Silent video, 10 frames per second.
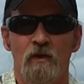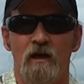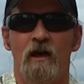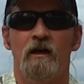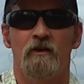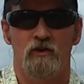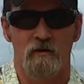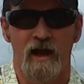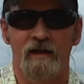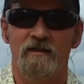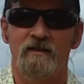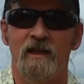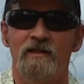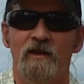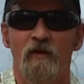the United
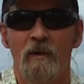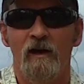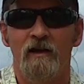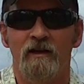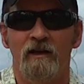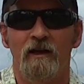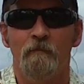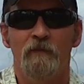States of America.